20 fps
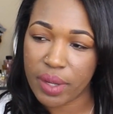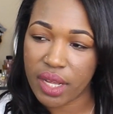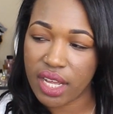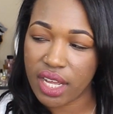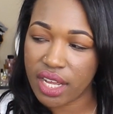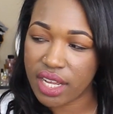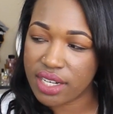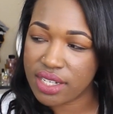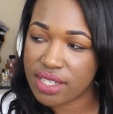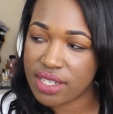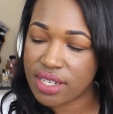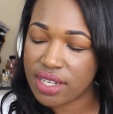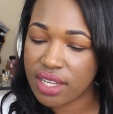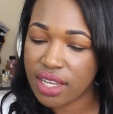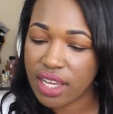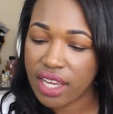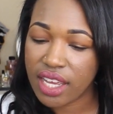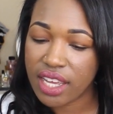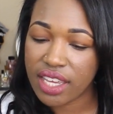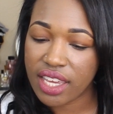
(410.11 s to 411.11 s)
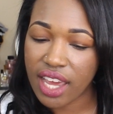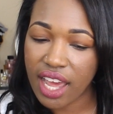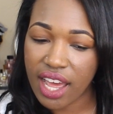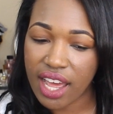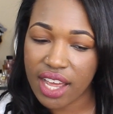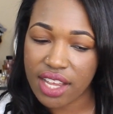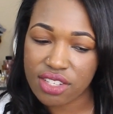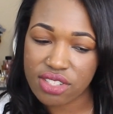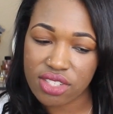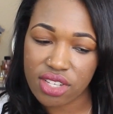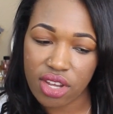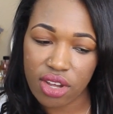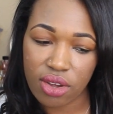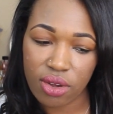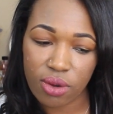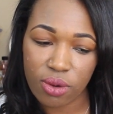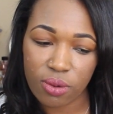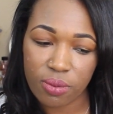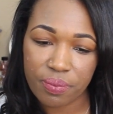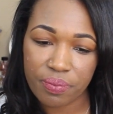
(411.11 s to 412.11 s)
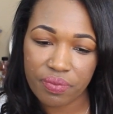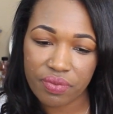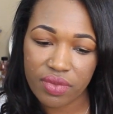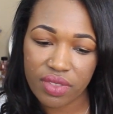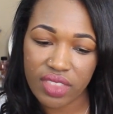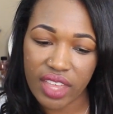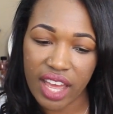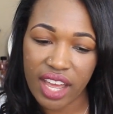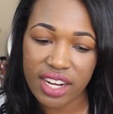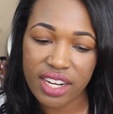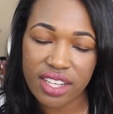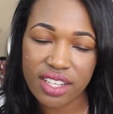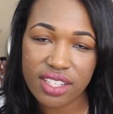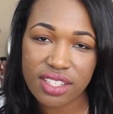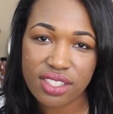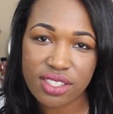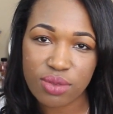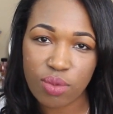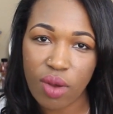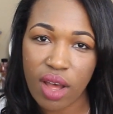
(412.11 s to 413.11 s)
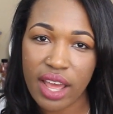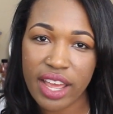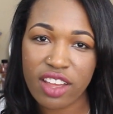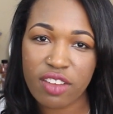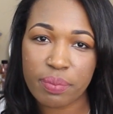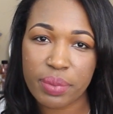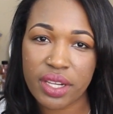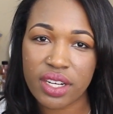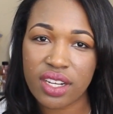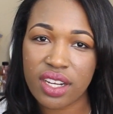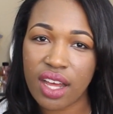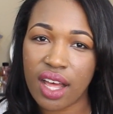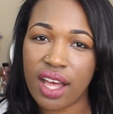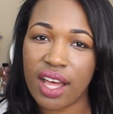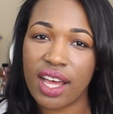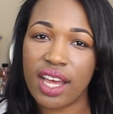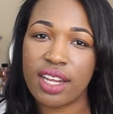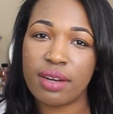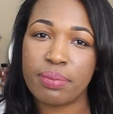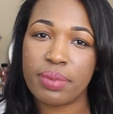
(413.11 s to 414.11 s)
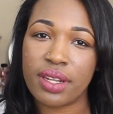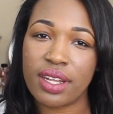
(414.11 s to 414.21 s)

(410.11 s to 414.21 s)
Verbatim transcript: But yeah, so that is why I've been gone,